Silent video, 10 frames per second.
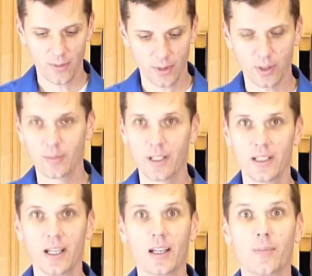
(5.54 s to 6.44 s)
we're going to
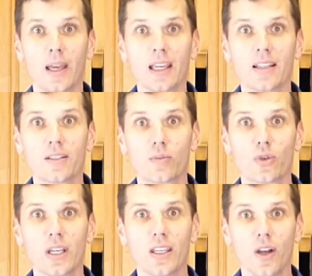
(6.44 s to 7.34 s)
be making some
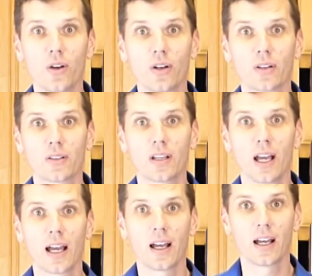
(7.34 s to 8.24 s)
Greek yogurt
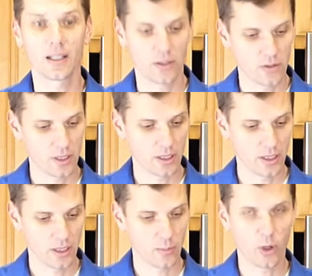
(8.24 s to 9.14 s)
using
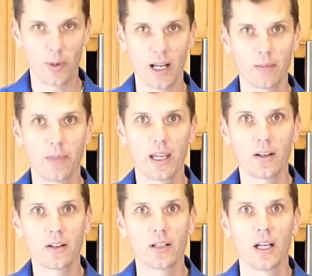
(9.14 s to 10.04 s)
the Probiotic
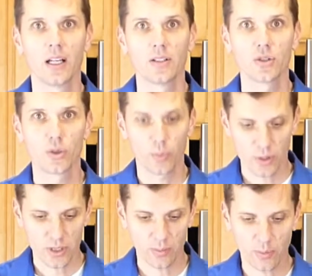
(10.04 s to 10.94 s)
Maker. Super
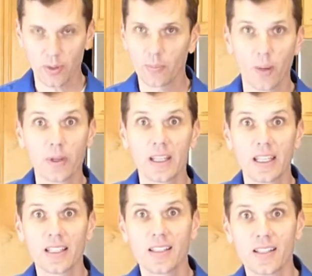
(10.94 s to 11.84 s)
simple, probably the
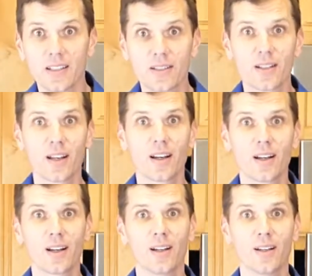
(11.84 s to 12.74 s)
easiest,
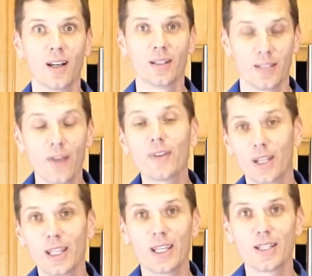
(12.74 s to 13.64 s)

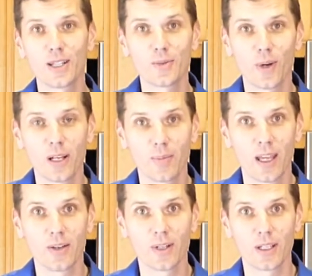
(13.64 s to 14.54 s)
definitely the easiest way to
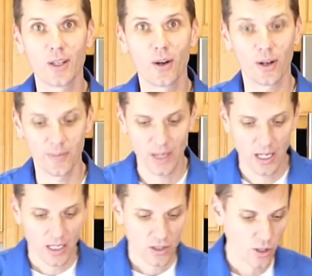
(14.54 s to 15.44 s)
make Greek yogurt.
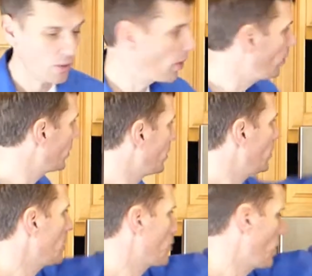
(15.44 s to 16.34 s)
So what we'll
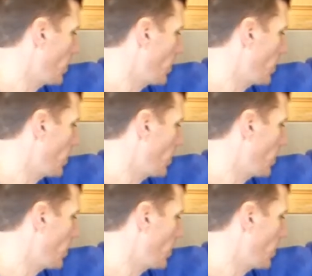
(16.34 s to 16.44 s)
do is we'll